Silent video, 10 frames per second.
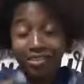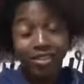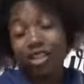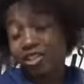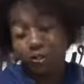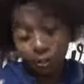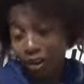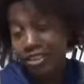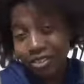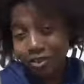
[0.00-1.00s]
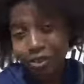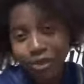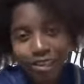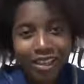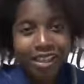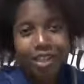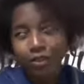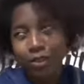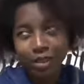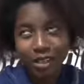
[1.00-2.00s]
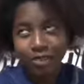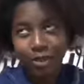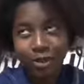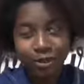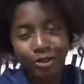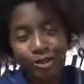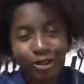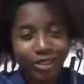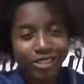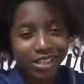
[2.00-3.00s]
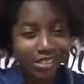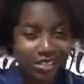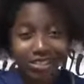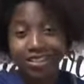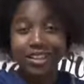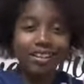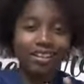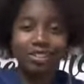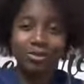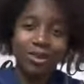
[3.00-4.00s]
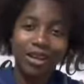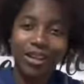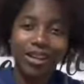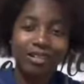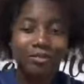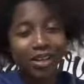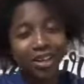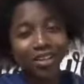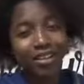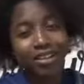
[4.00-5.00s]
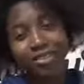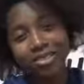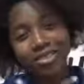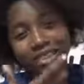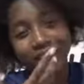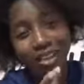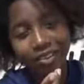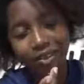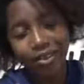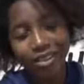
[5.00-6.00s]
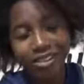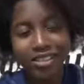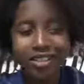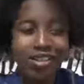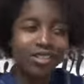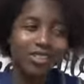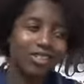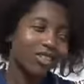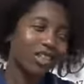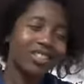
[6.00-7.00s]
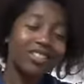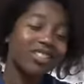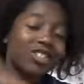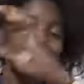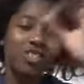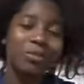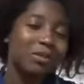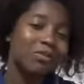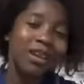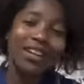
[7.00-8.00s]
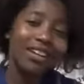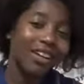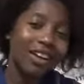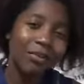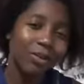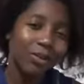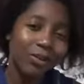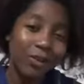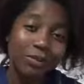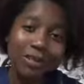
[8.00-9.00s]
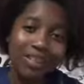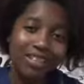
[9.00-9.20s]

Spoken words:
does wonderful things for my vocal cords, as in eats away at my singing voice and also like strips my enamel from my